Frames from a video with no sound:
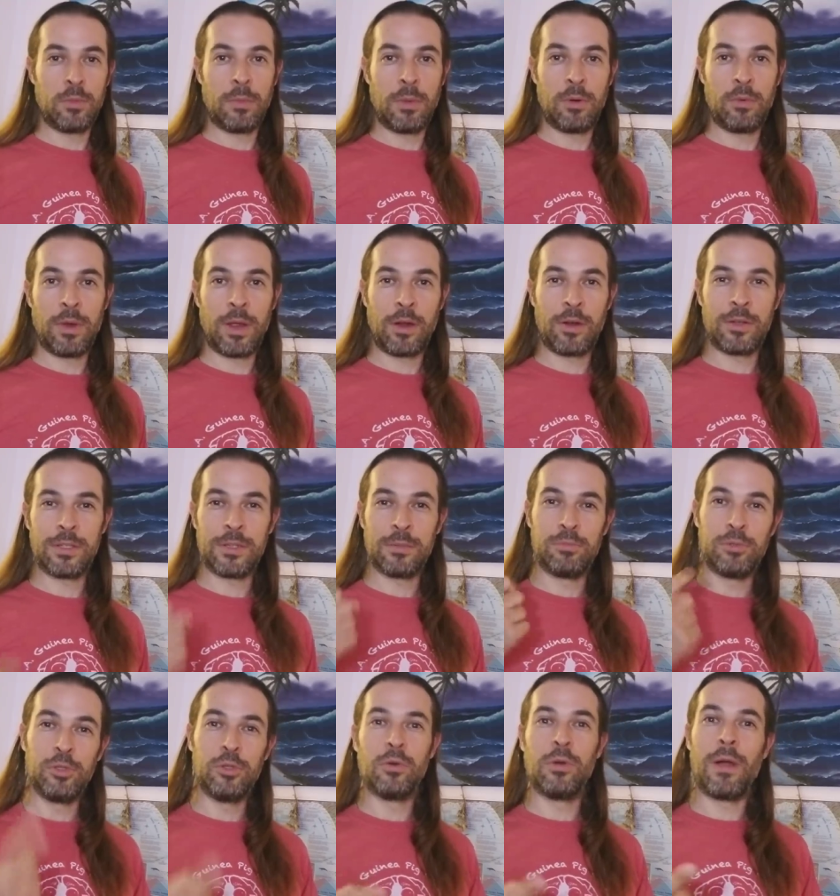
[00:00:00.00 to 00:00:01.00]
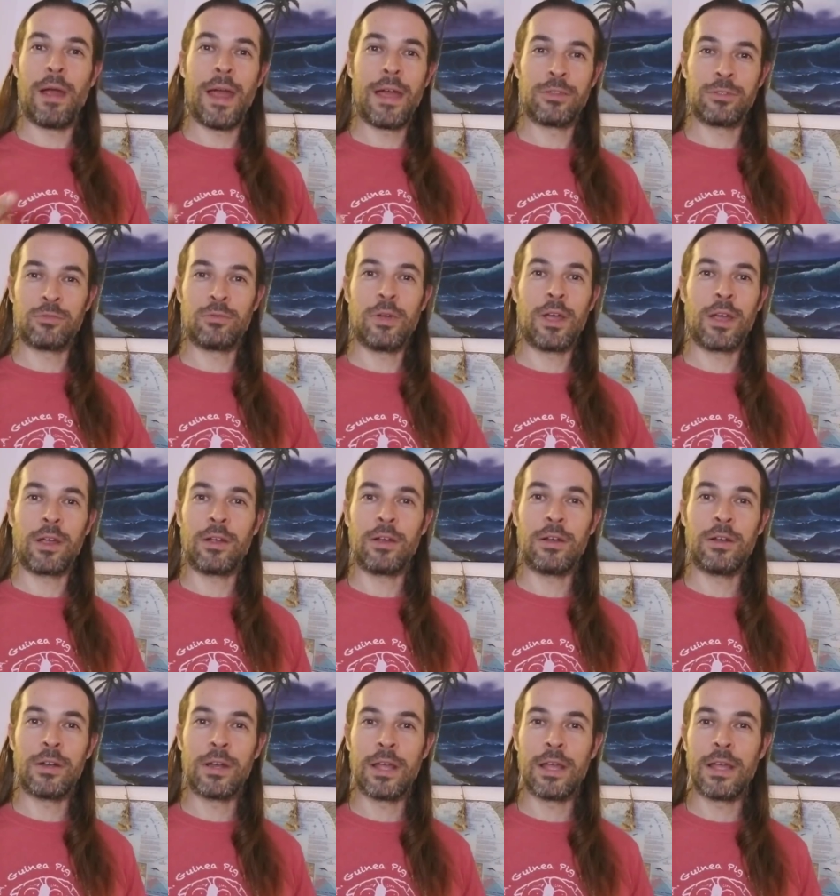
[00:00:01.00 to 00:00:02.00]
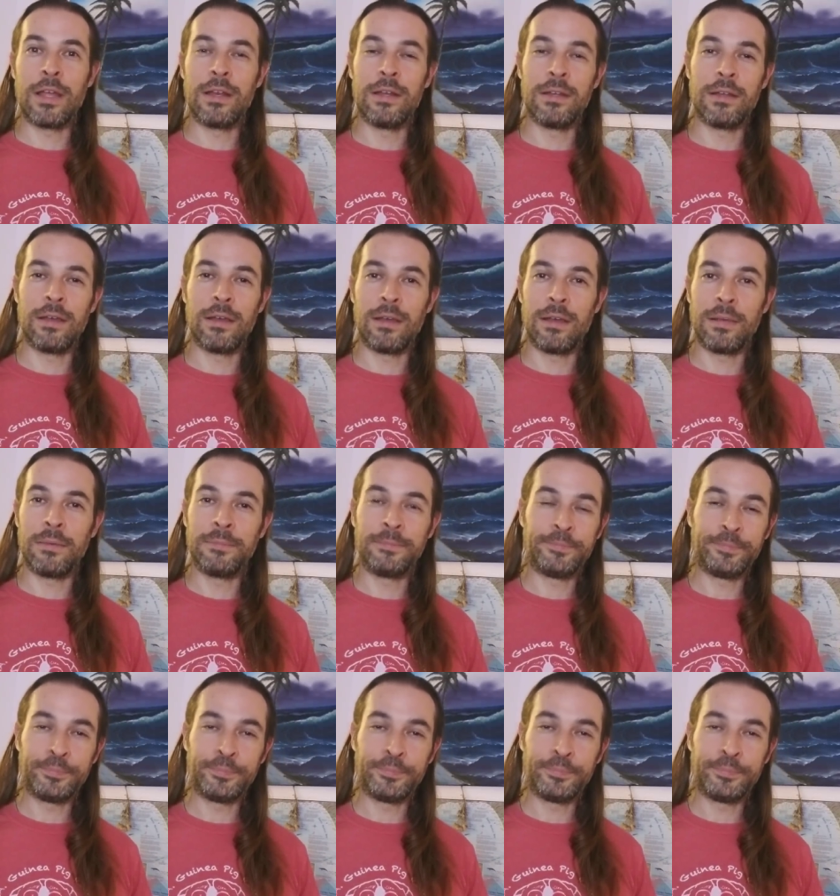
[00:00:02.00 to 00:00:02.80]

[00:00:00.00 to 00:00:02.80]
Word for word: of my records a bluegrass record and uh,